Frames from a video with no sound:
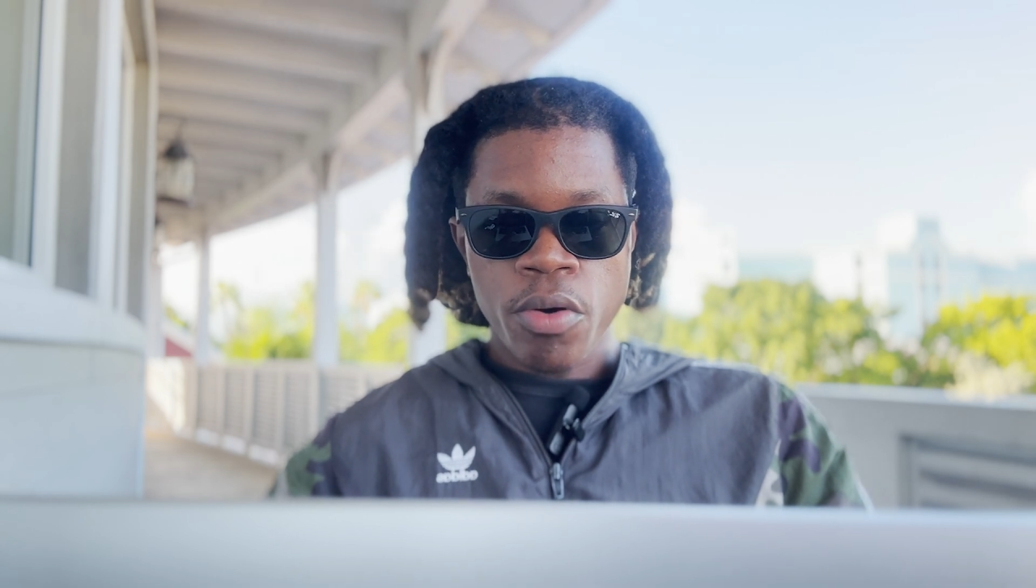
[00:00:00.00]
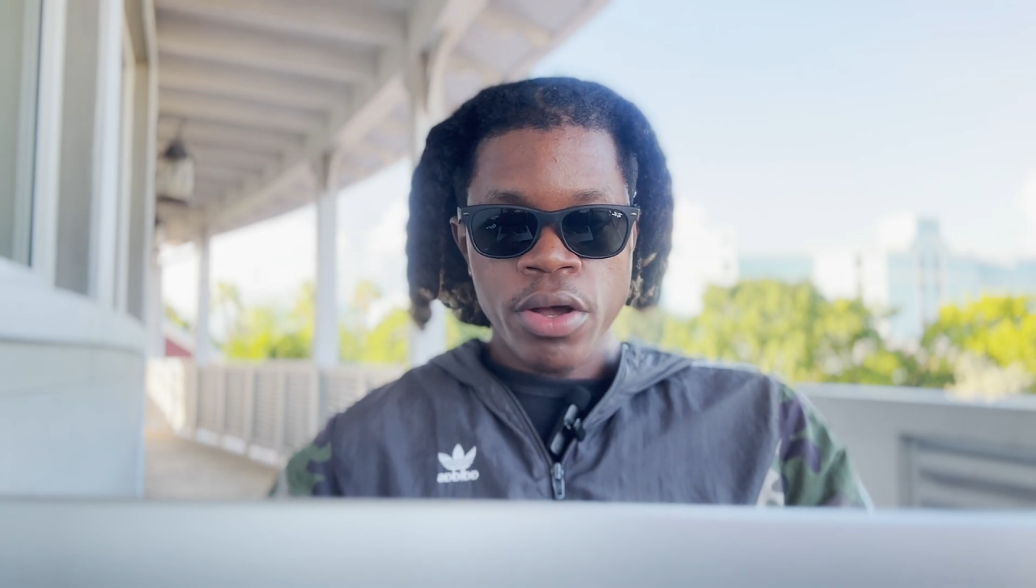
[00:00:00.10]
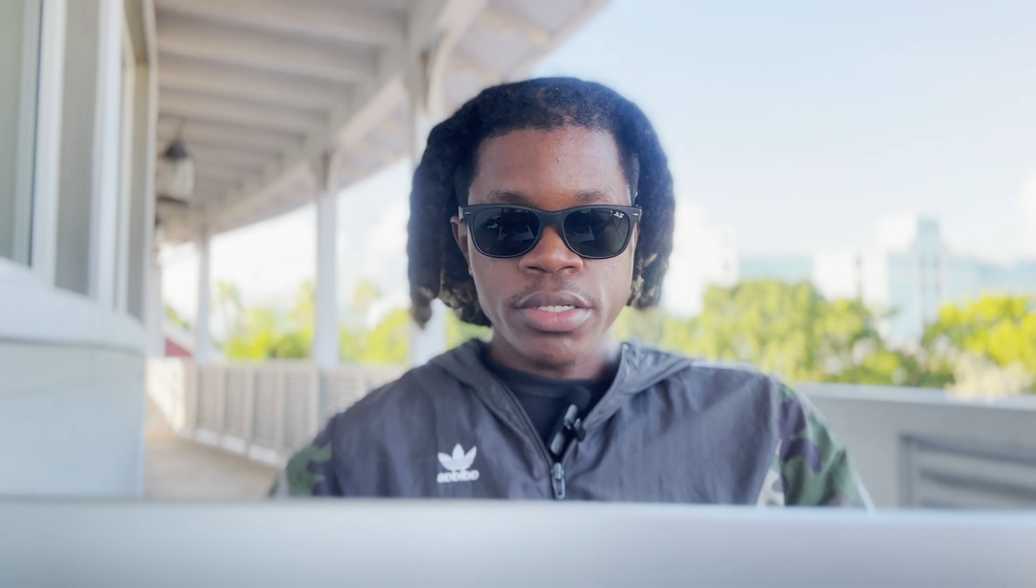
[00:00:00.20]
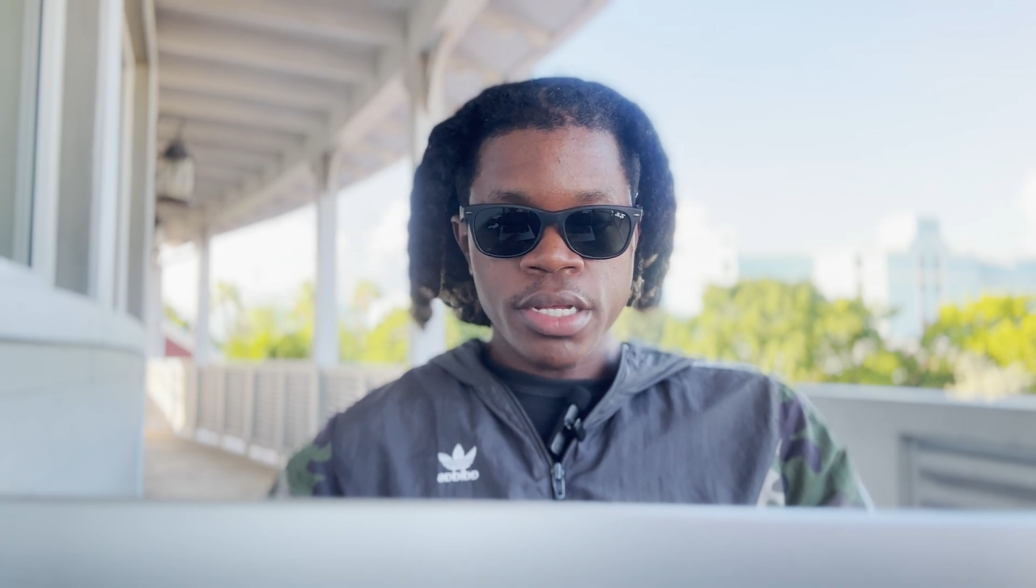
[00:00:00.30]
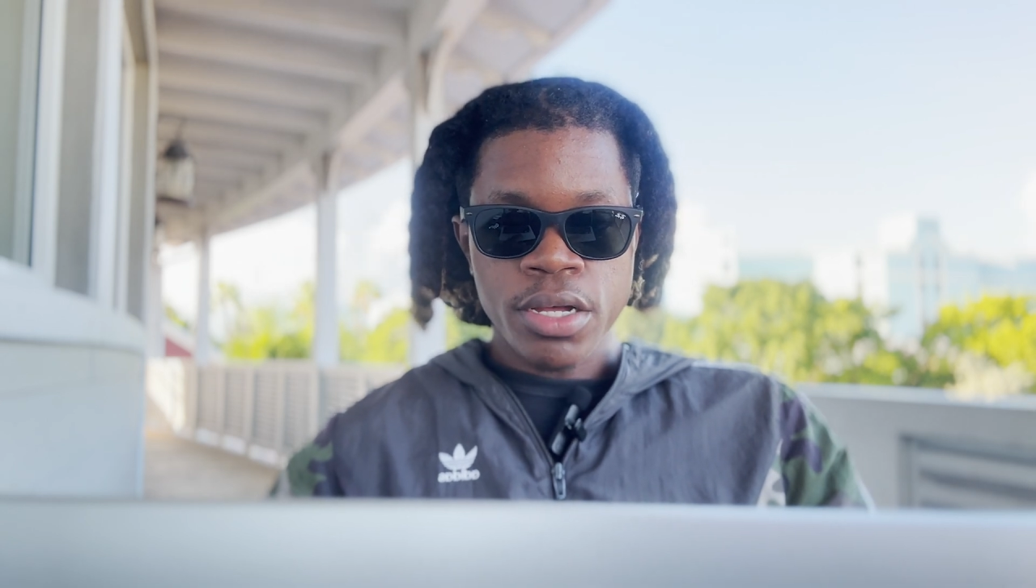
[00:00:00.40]

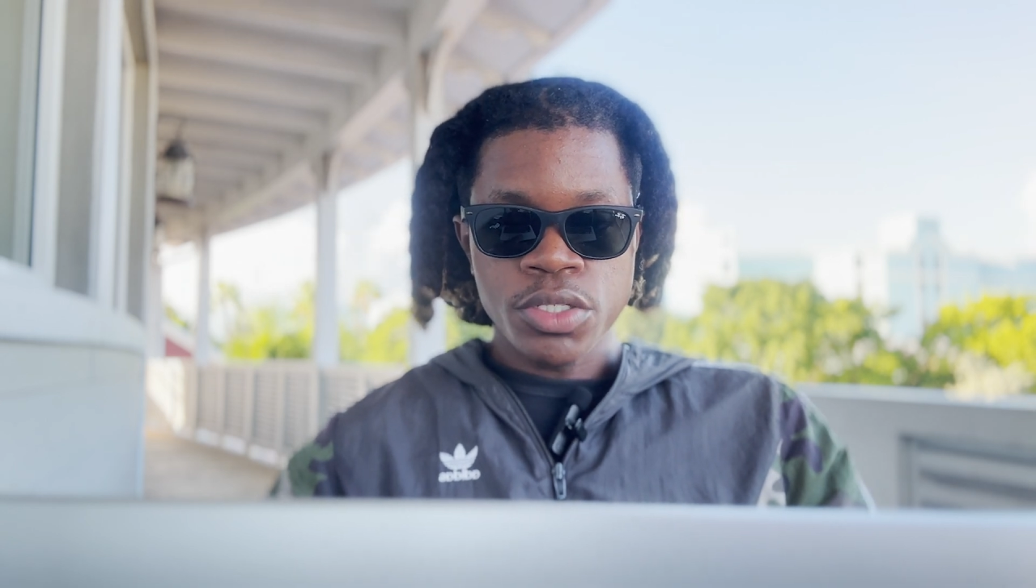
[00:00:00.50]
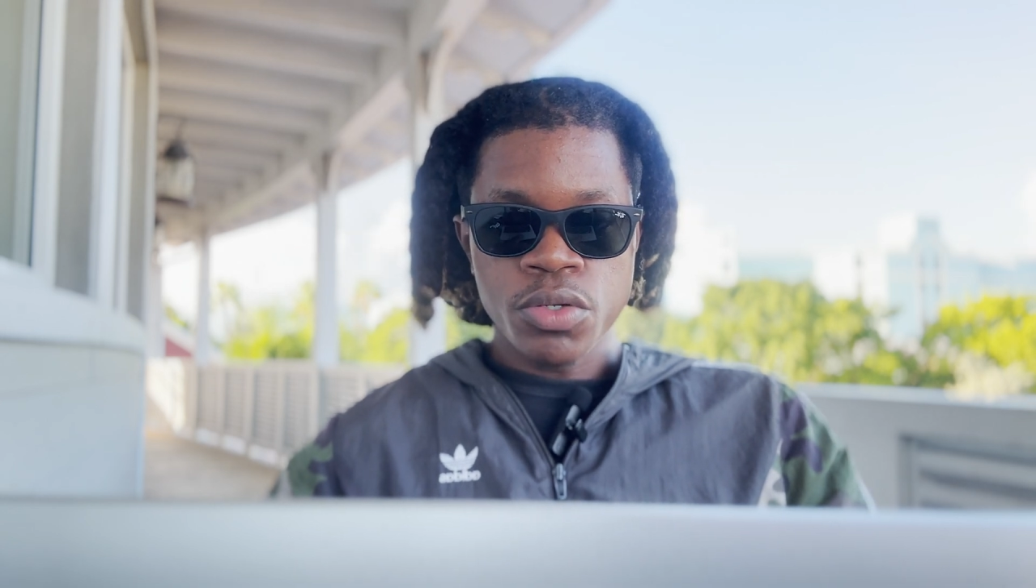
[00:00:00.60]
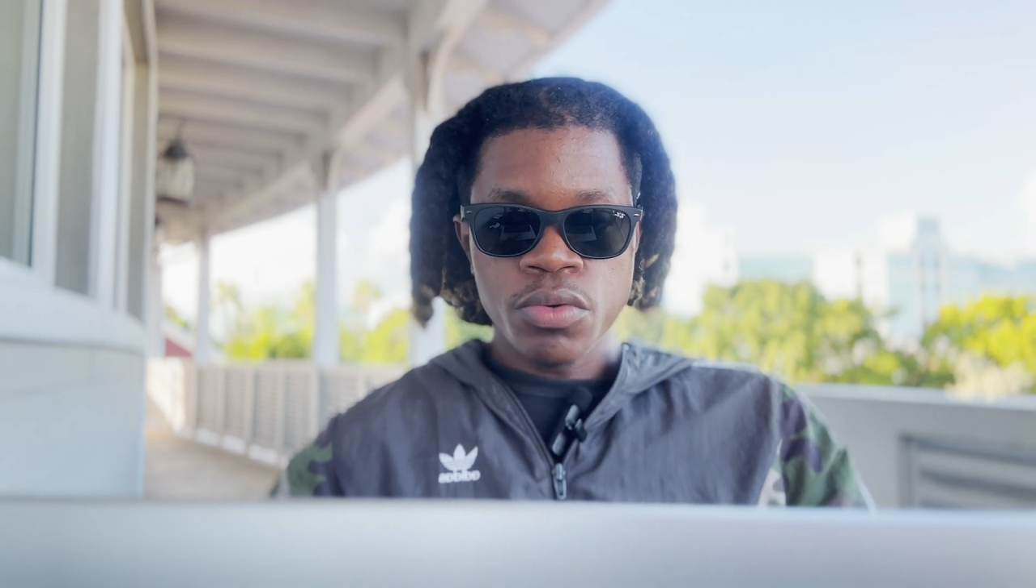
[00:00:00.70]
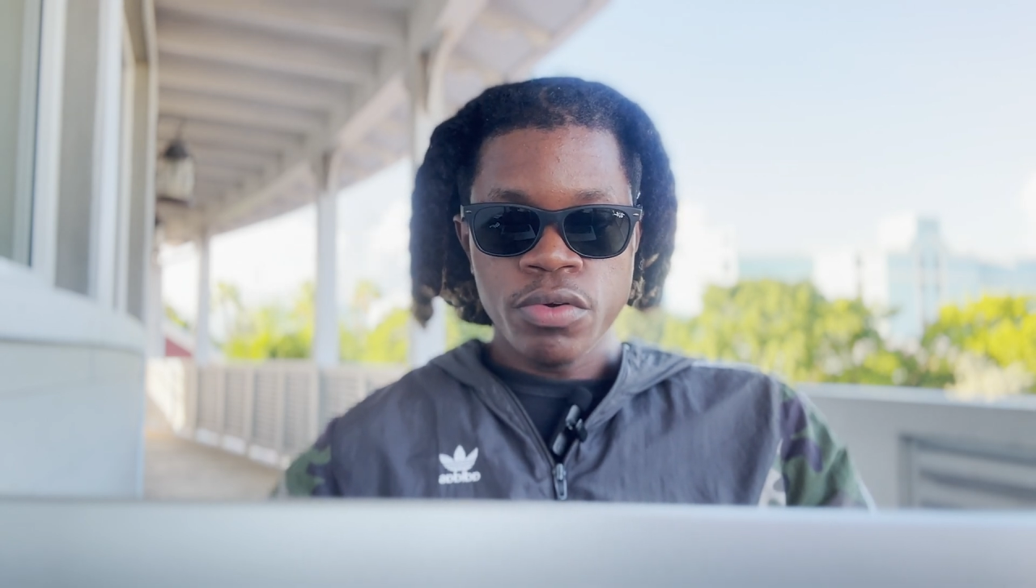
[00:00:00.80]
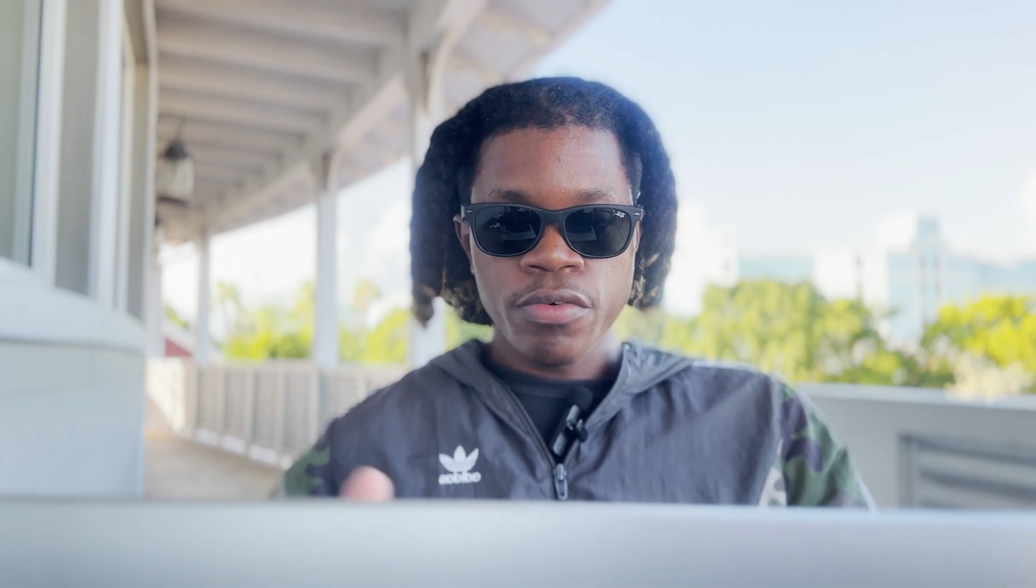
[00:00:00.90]
boils down to,